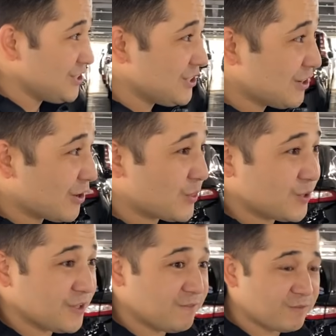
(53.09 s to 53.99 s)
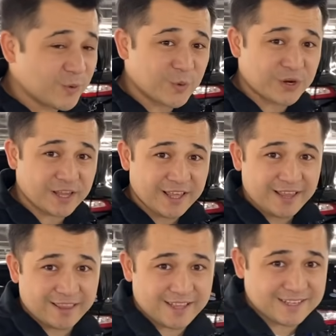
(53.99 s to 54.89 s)
T R thirty-four
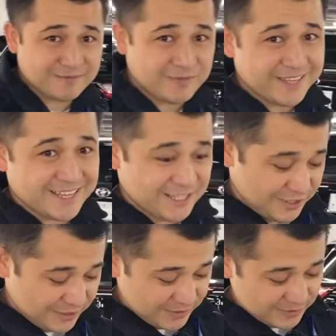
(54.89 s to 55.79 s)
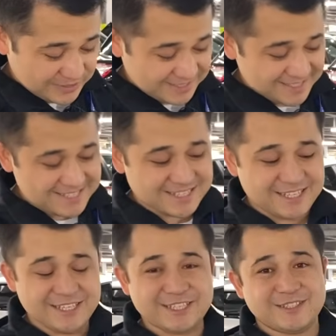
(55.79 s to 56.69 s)
that we can use this
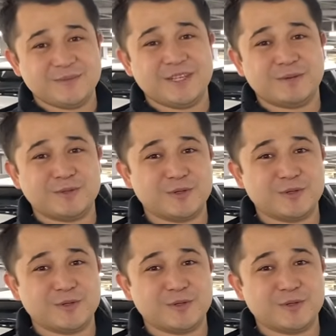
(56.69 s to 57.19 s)
key to be able to